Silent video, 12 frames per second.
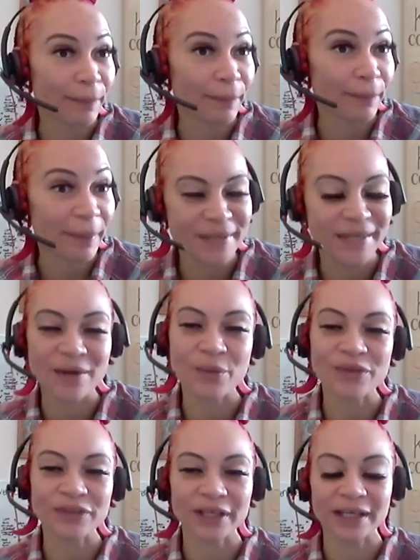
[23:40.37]
your
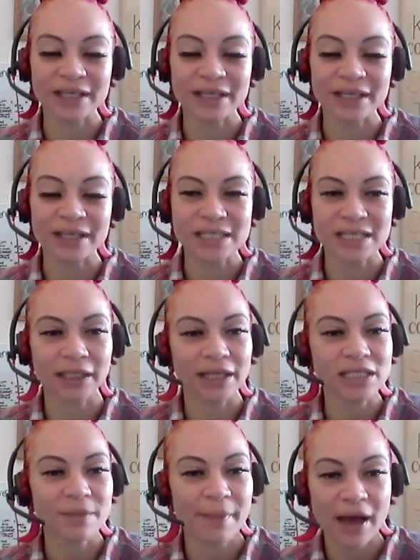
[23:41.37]
baby with us, and
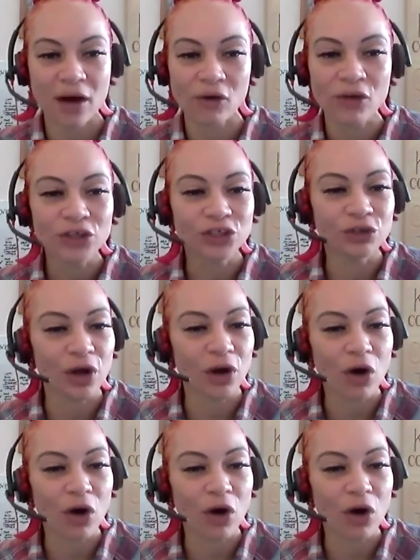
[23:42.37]
telling us about